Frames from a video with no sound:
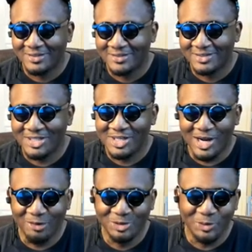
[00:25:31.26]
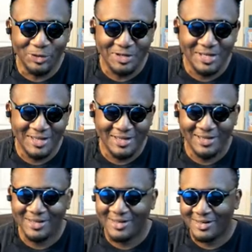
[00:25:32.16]
It's the year I was born.
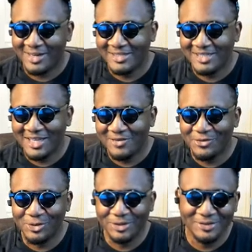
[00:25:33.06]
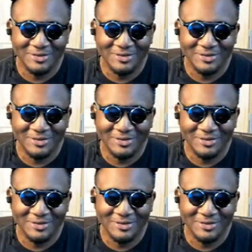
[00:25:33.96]
1984.